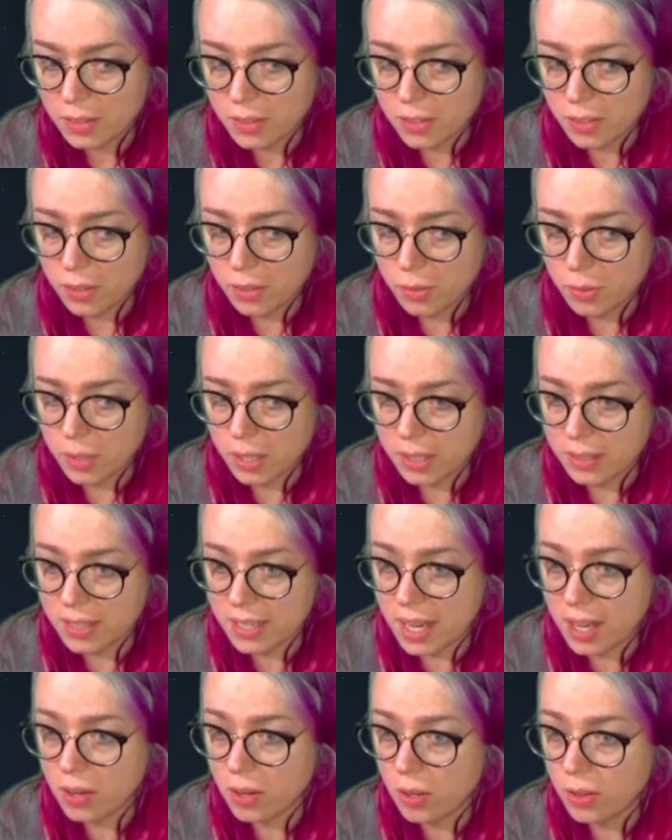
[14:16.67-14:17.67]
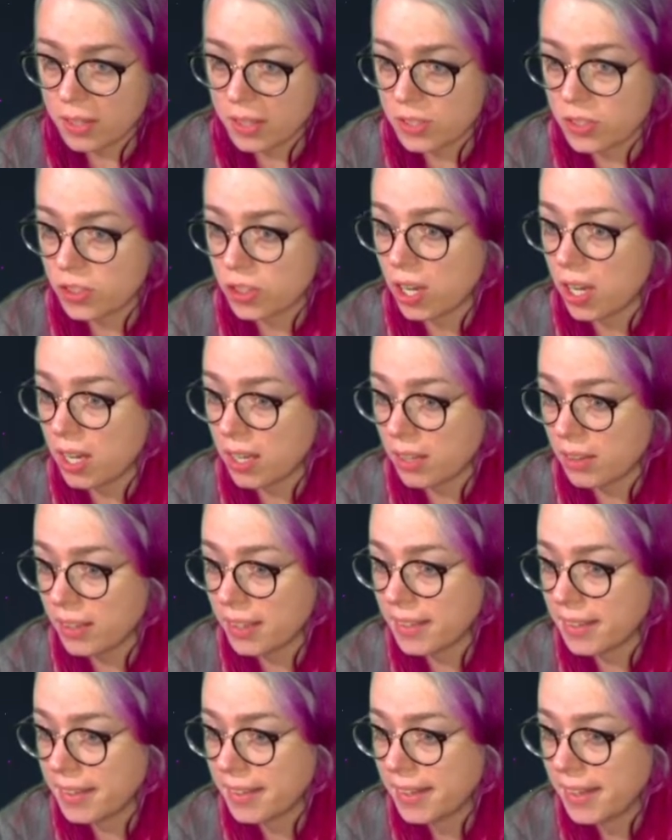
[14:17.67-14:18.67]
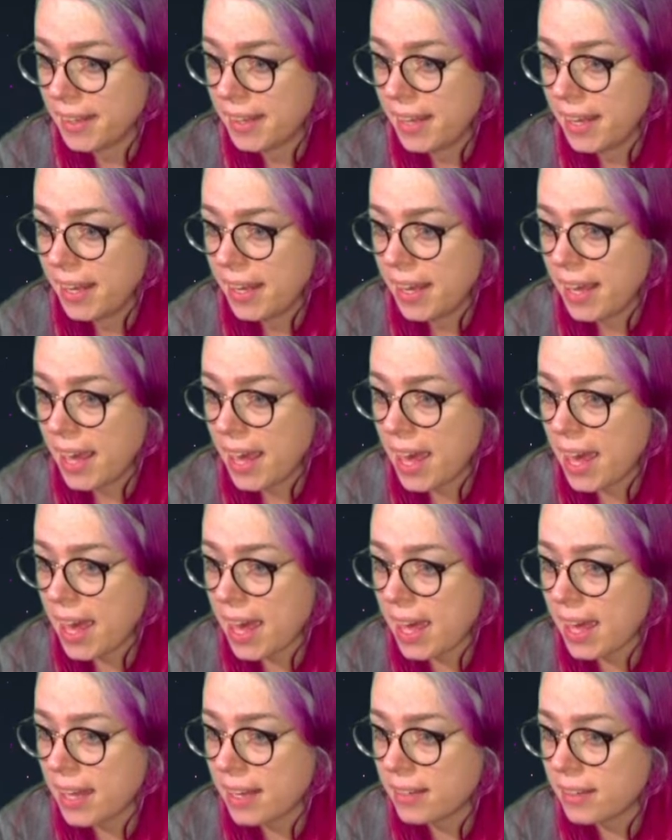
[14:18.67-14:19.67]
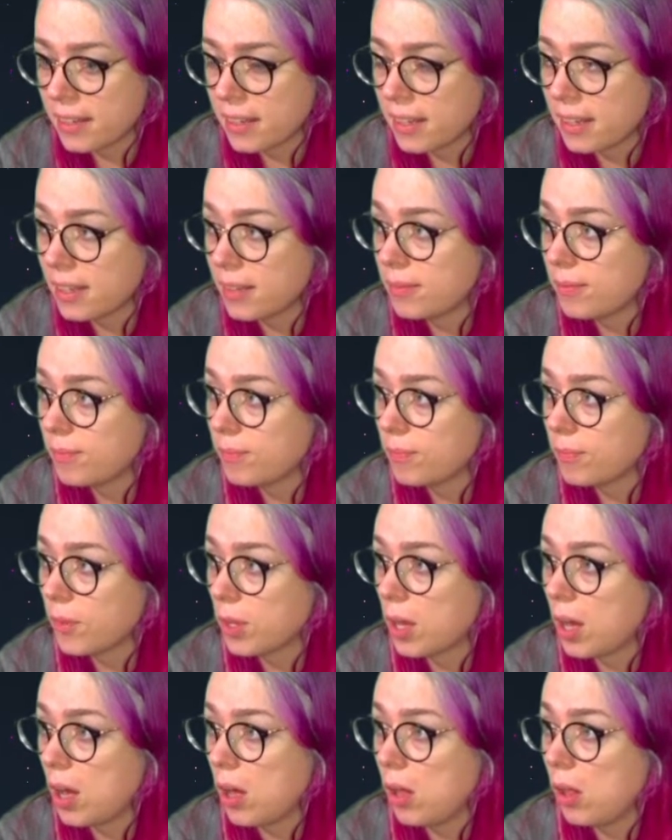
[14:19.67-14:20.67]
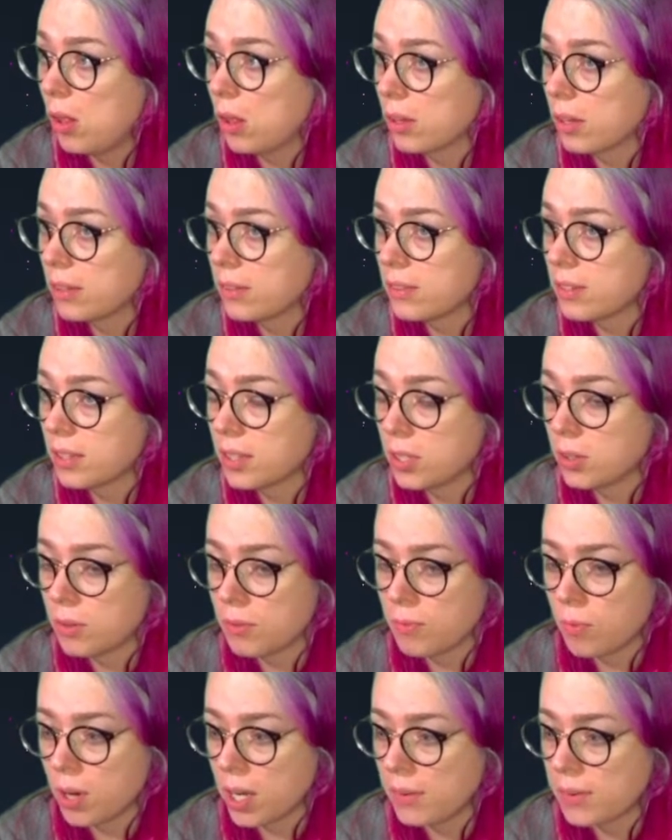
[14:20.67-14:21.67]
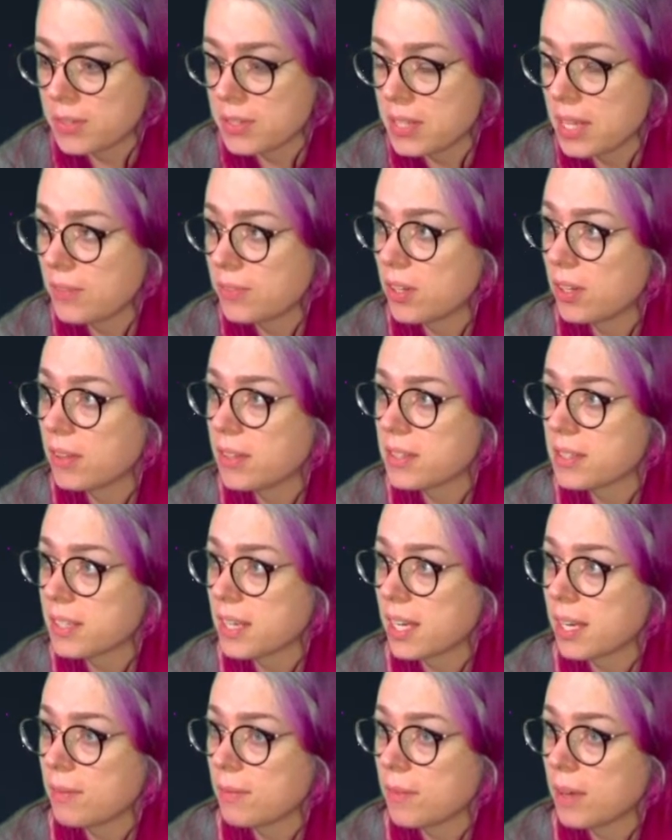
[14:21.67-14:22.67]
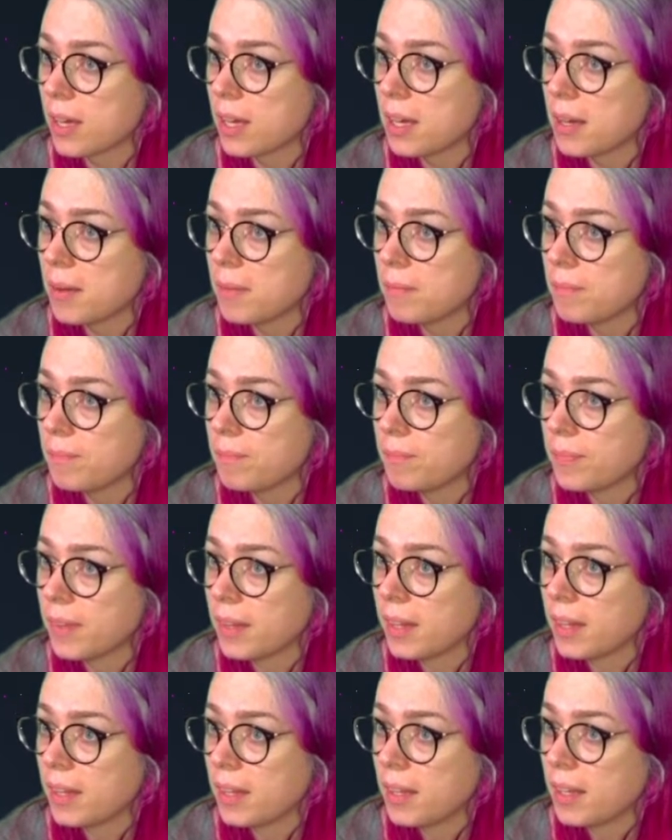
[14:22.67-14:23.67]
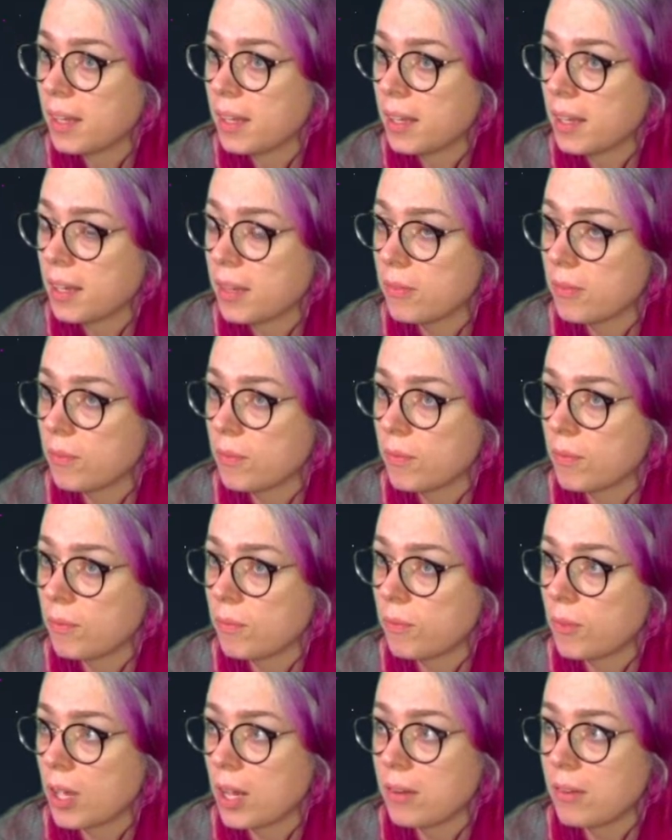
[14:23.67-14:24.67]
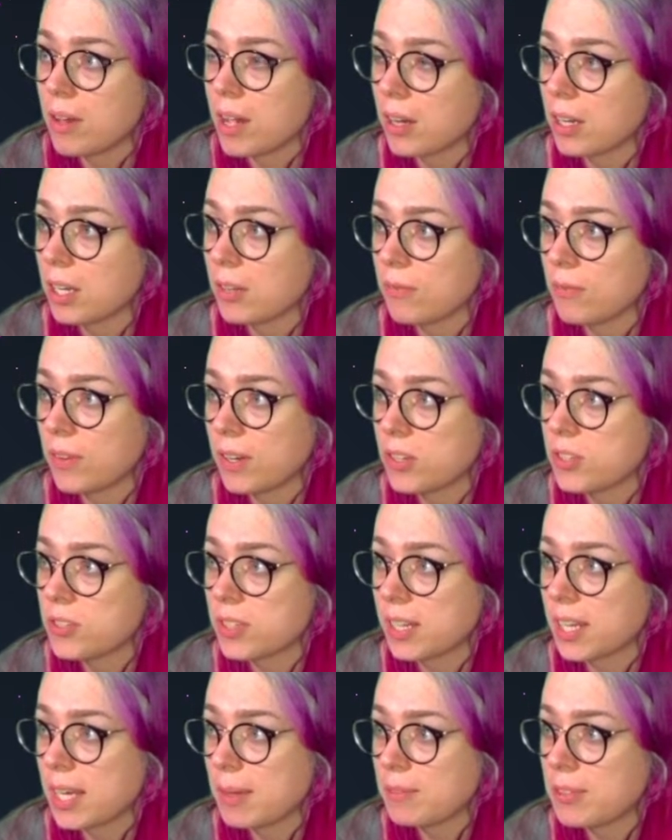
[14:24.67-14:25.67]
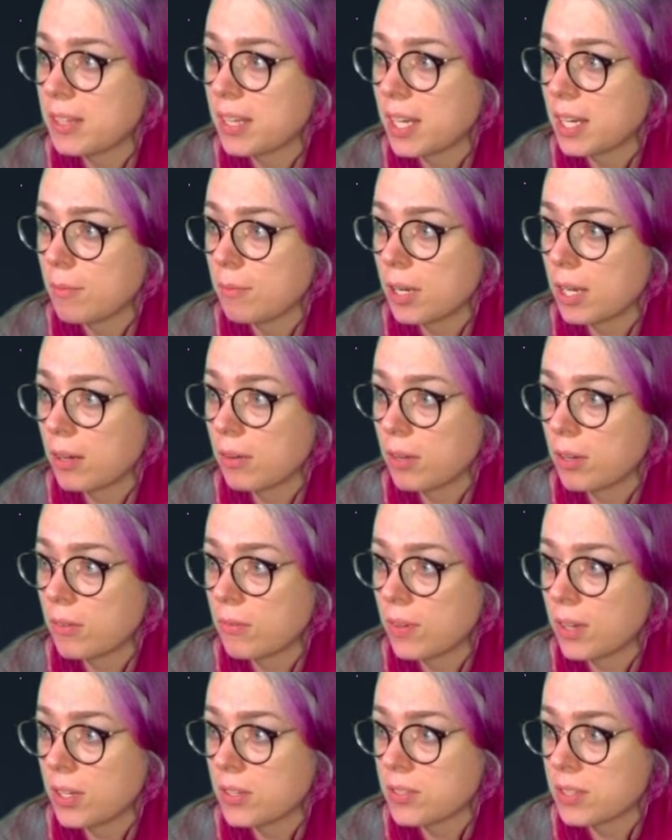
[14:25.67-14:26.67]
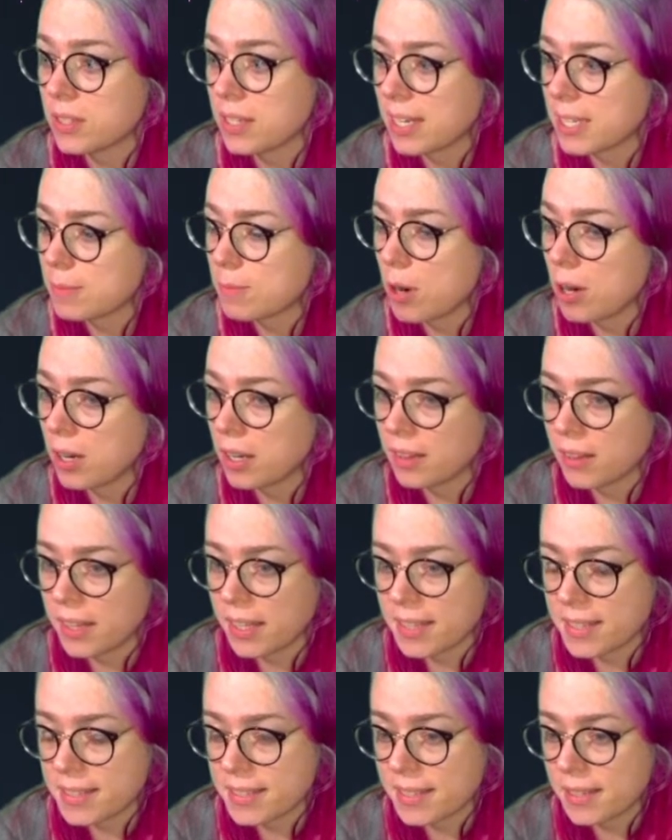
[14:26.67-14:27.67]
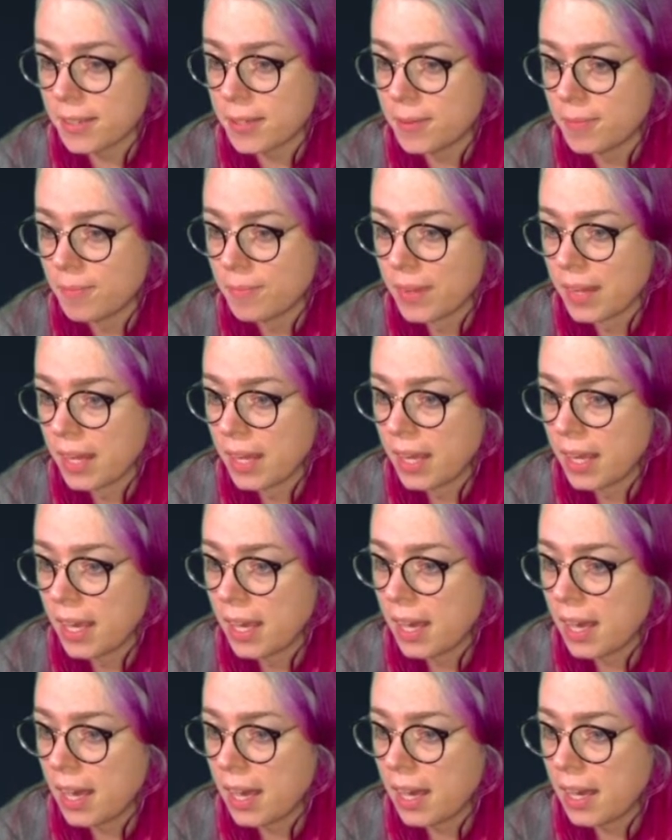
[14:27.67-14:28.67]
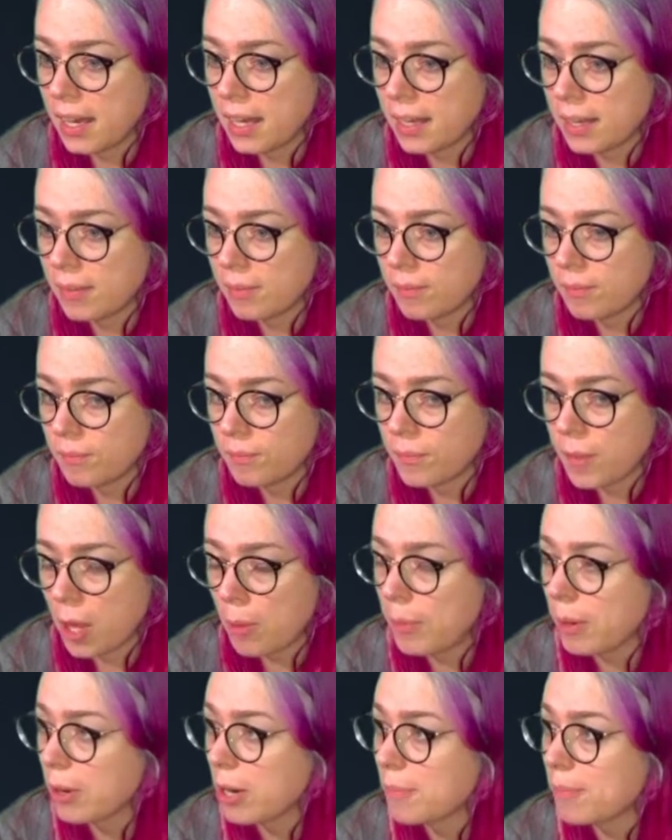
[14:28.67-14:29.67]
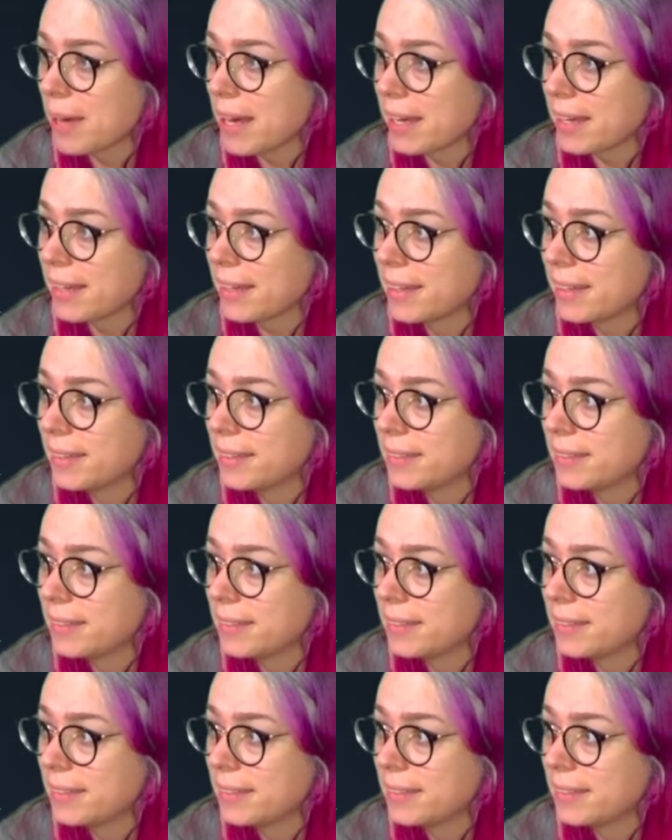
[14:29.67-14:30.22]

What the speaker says: to down all this chocolate, and I'll continue with whatever's left on this game. I'm not going to finish the game tonight, but I'm going to finish the next part at least, so I'll be right back.